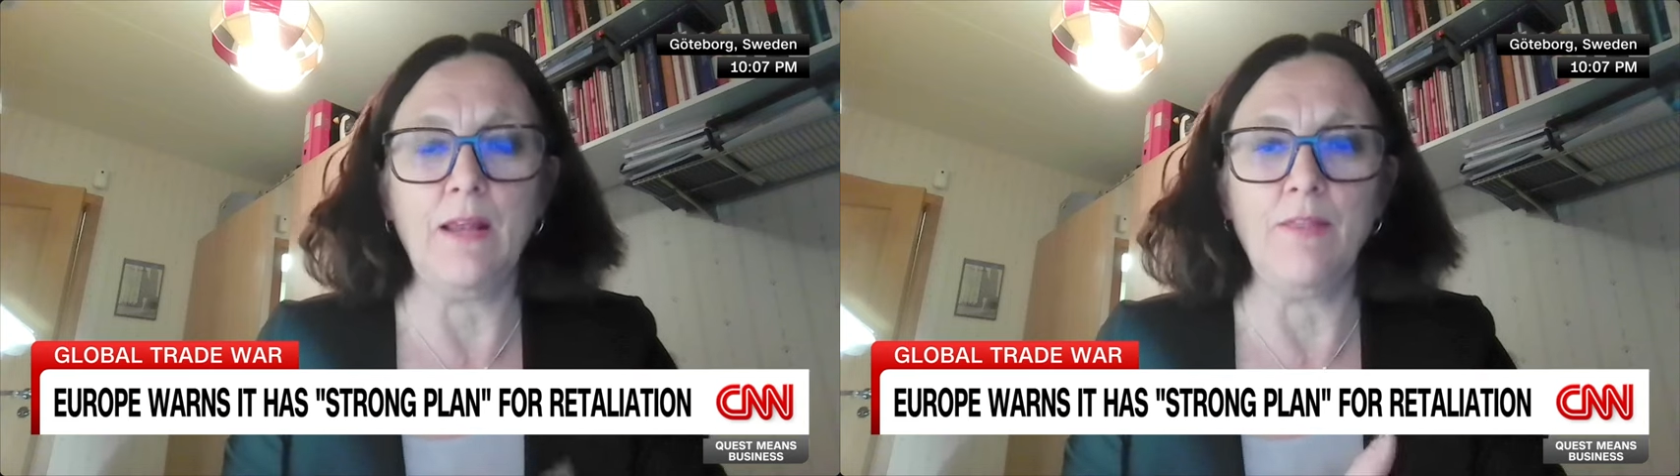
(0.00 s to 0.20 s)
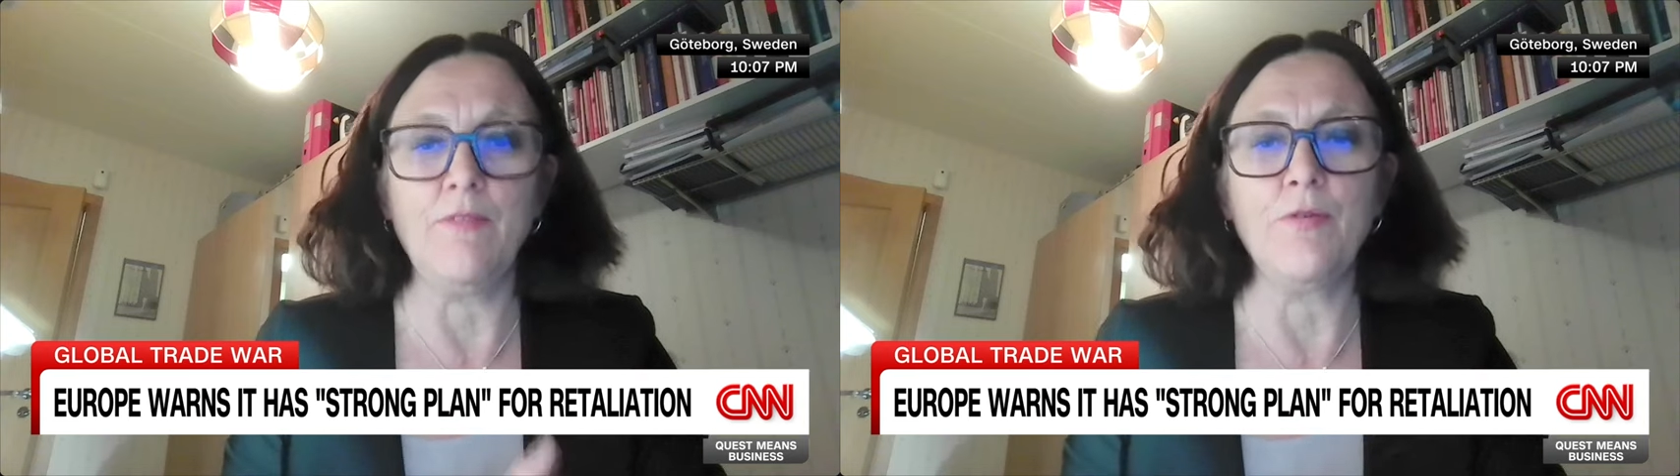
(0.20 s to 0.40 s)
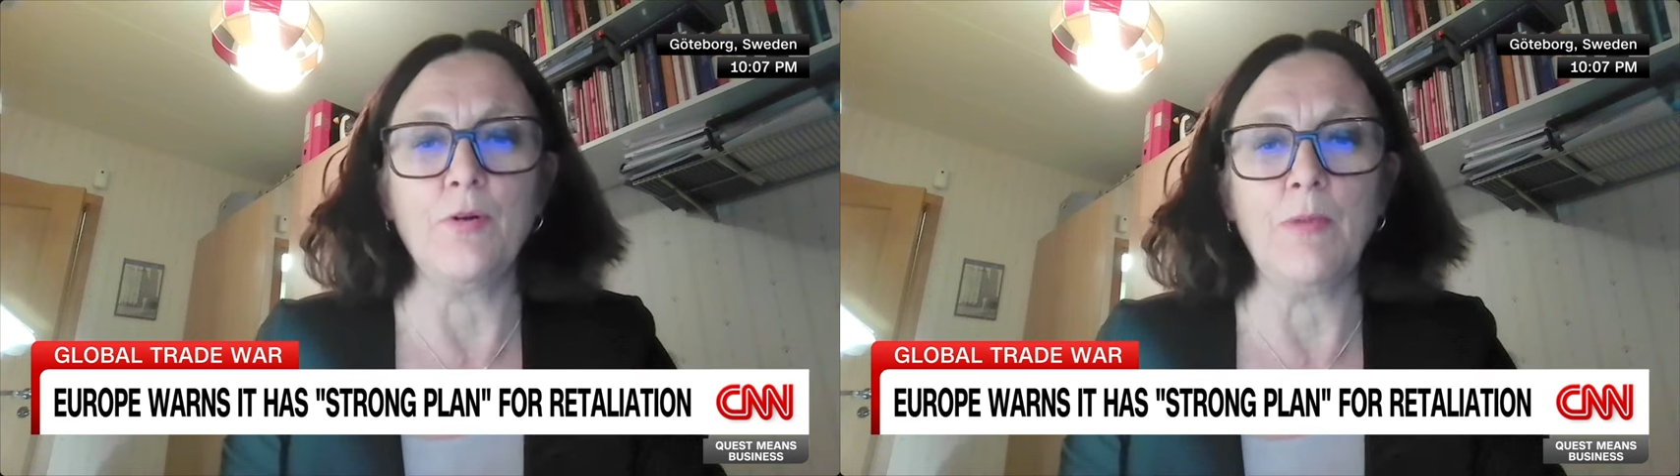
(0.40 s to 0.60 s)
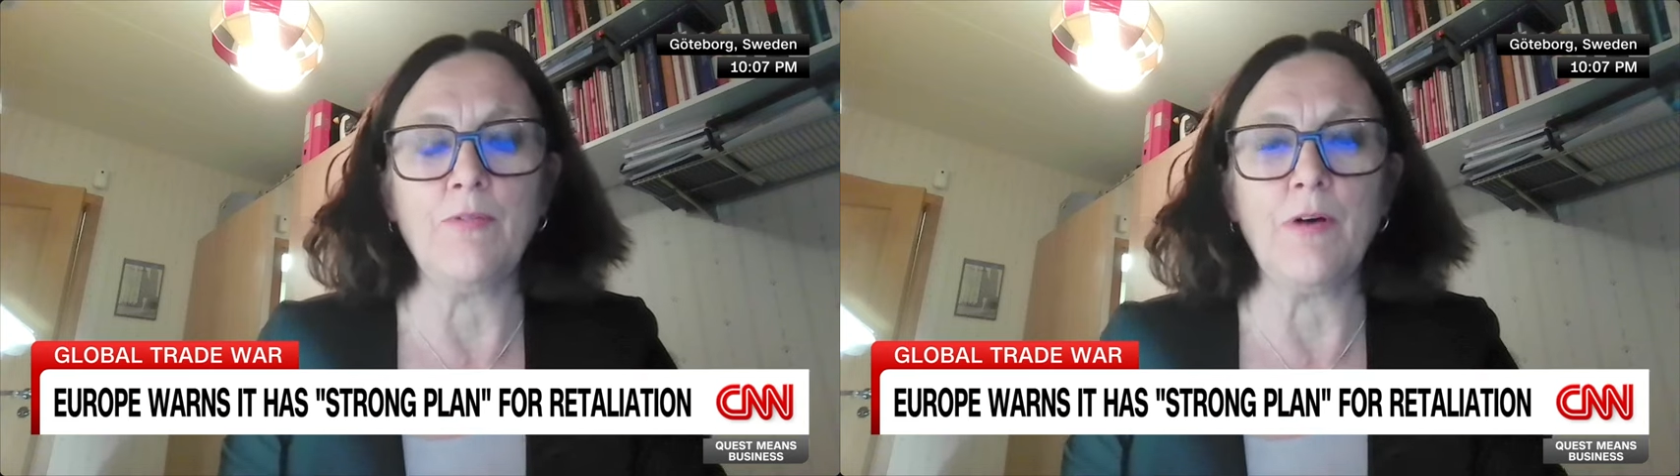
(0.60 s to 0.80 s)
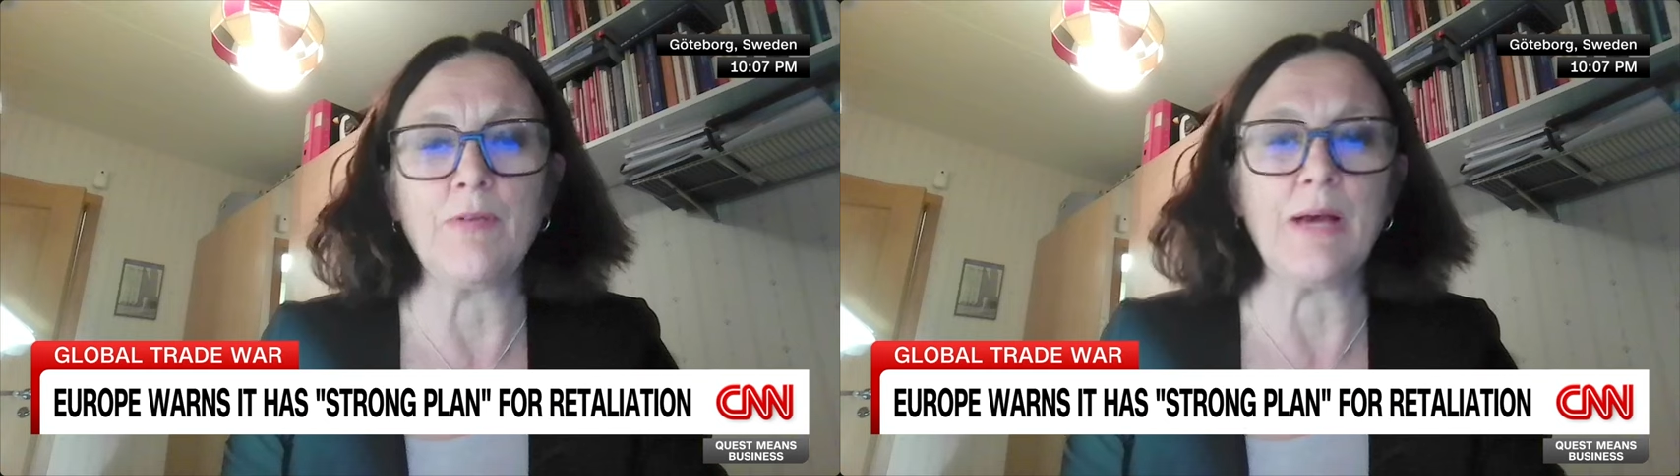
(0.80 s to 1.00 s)
in the form
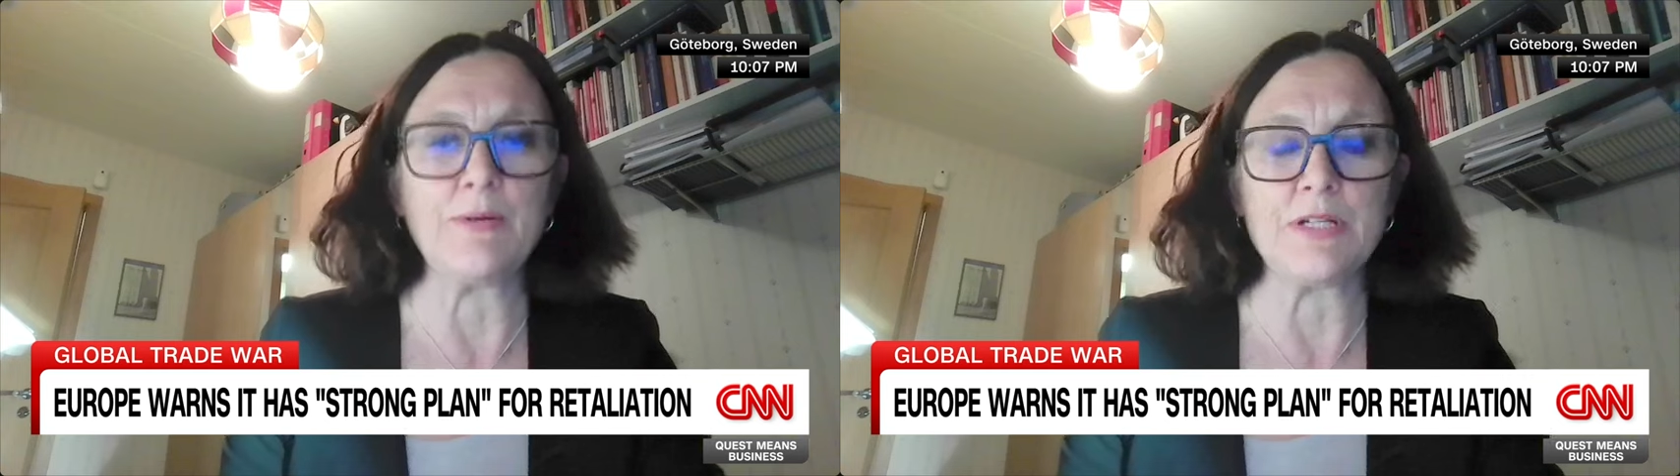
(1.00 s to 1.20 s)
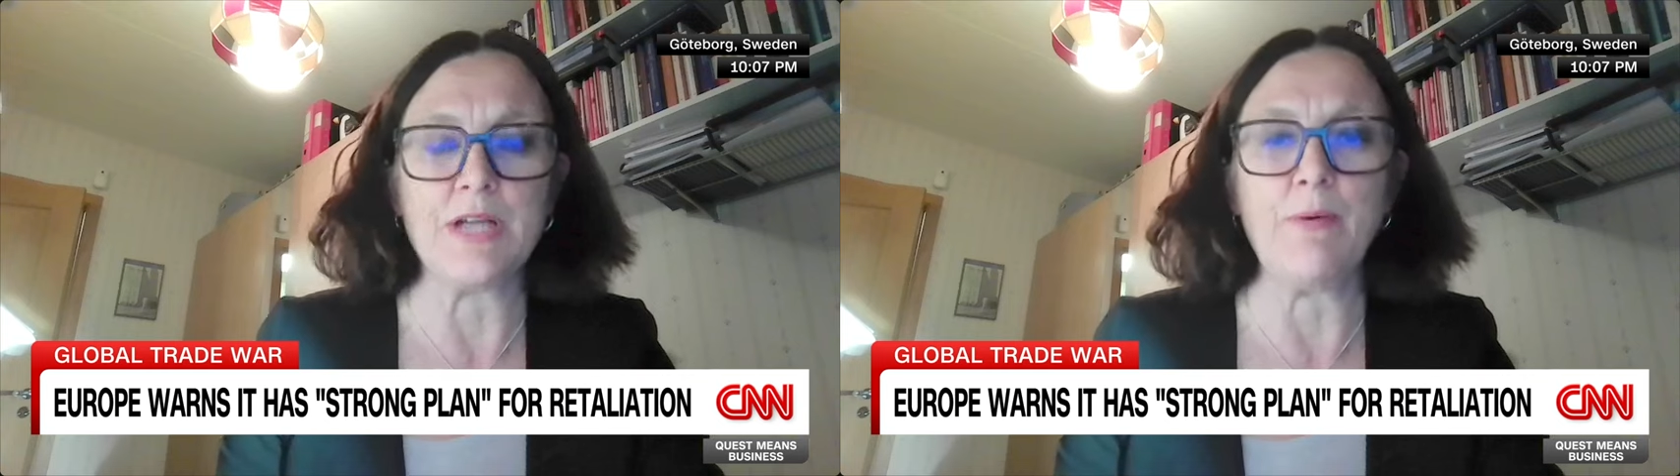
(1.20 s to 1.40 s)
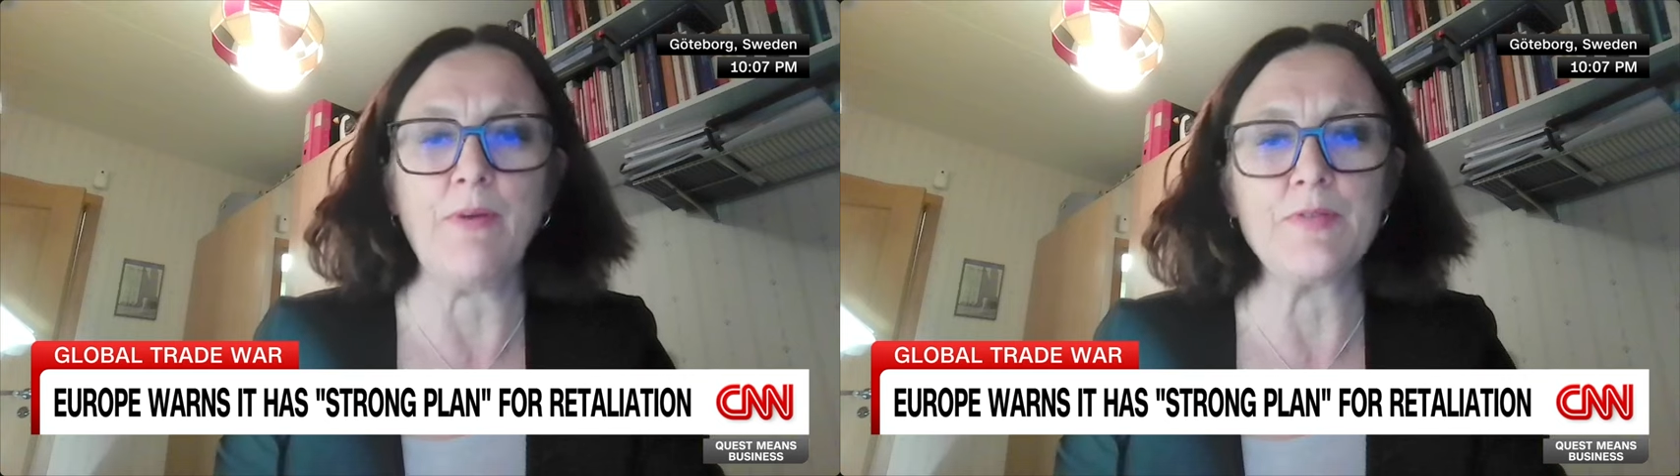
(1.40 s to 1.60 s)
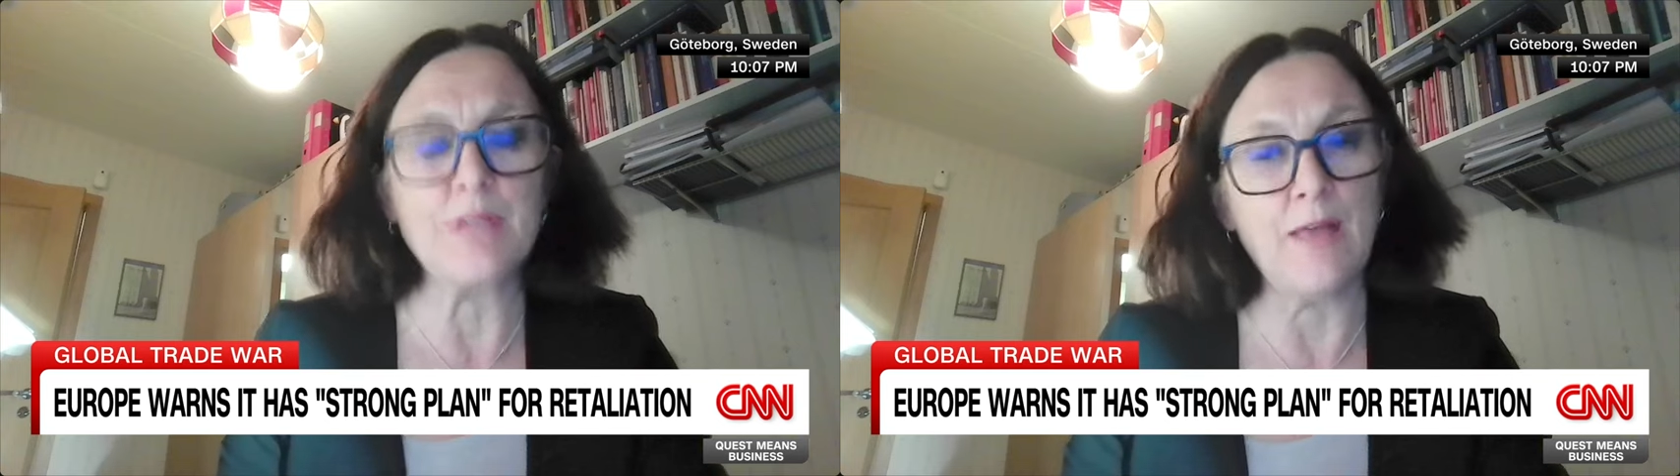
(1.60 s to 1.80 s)
of counter tariffs,